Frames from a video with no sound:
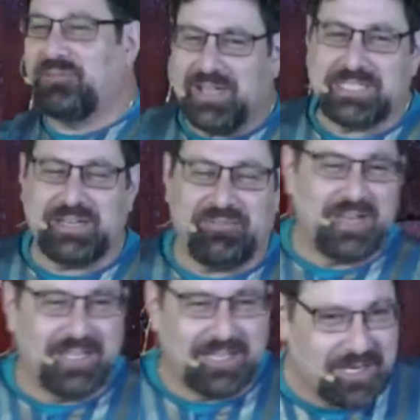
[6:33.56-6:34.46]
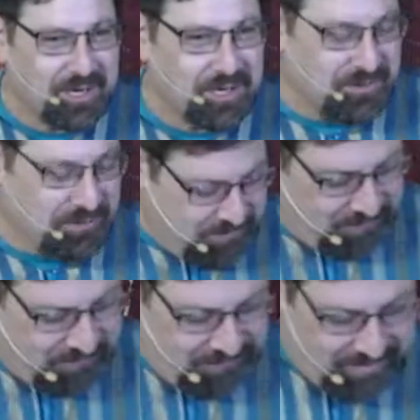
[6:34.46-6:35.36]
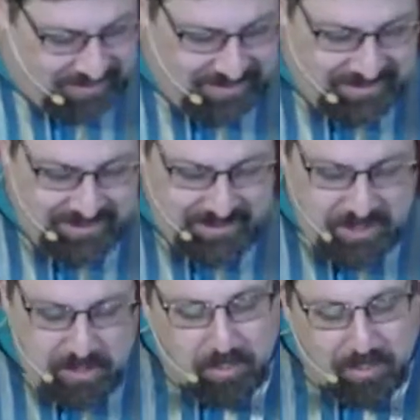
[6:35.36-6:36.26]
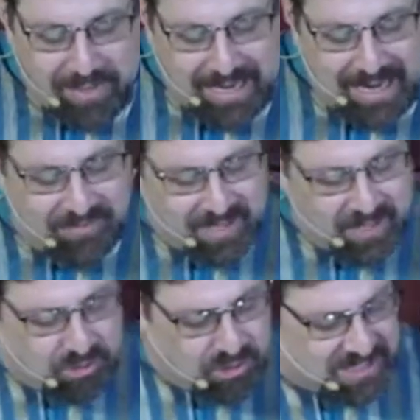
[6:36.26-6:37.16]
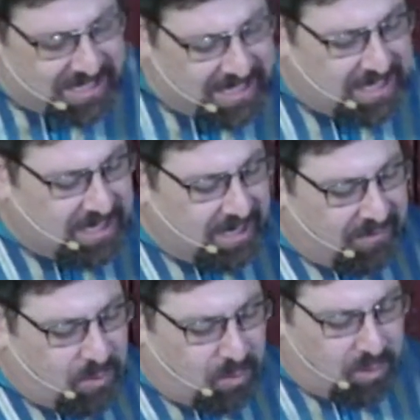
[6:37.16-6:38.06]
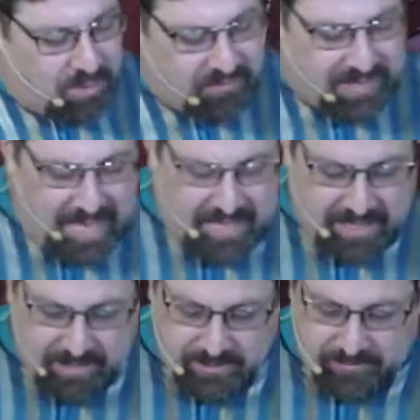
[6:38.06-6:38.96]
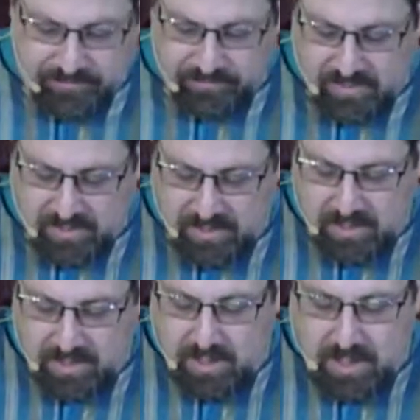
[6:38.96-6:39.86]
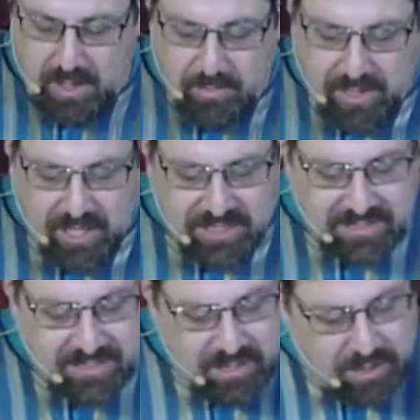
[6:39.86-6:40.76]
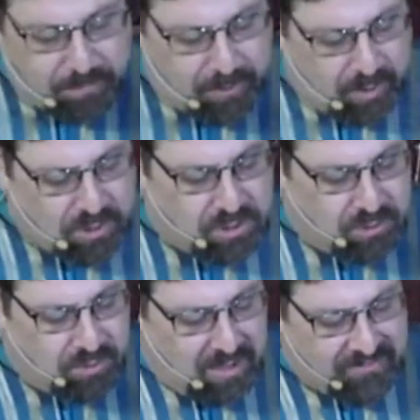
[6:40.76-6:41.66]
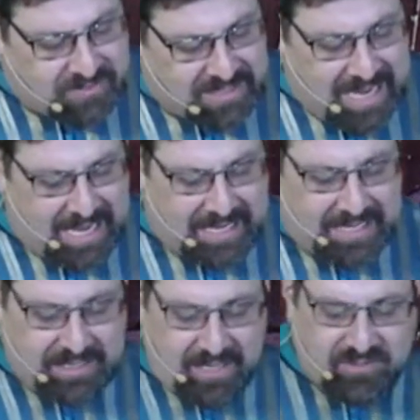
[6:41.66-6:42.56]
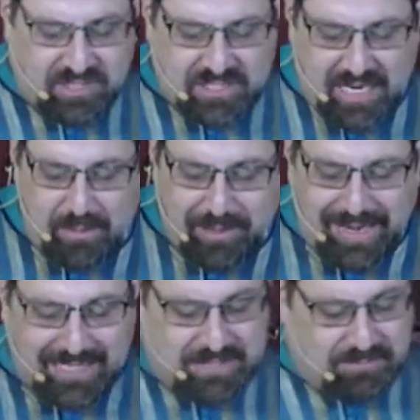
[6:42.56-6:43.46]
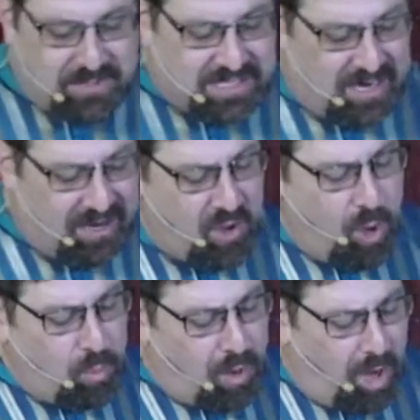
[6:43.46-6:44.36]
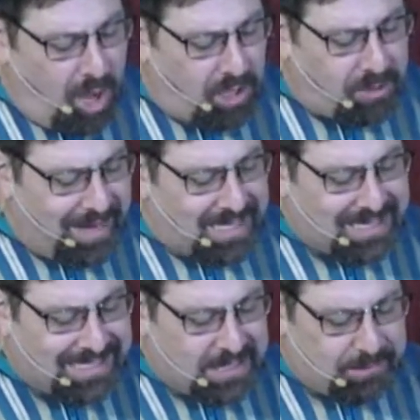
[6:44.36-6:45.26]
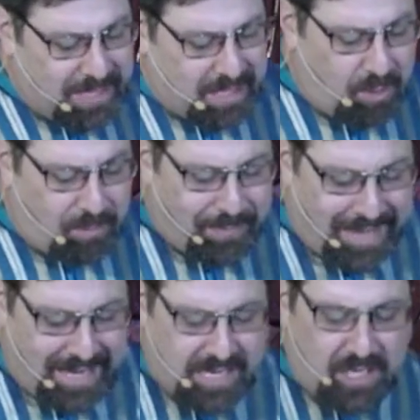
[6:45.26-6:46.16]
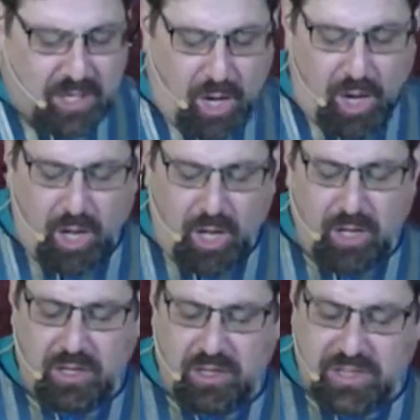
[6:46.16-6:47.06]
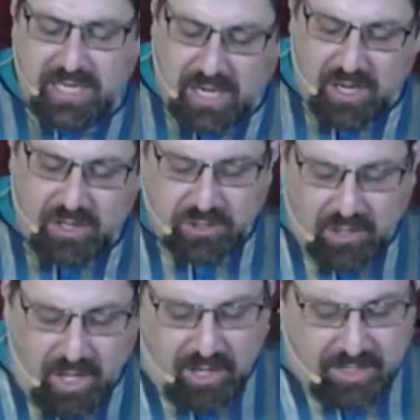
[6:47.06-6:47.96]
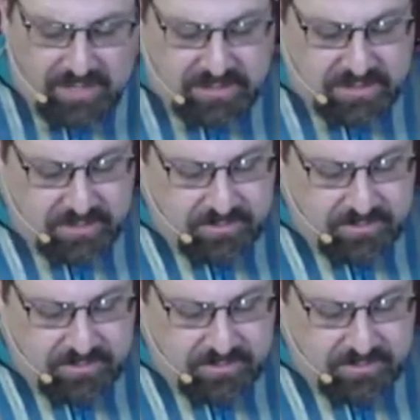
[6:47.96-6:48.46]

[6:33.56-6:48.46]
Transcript: fuzzy feeling on you. But we're going to have an understanding of the Word of God. Because the person who loves God and loves his neighbor as himself will automatically be obeying all the other laws.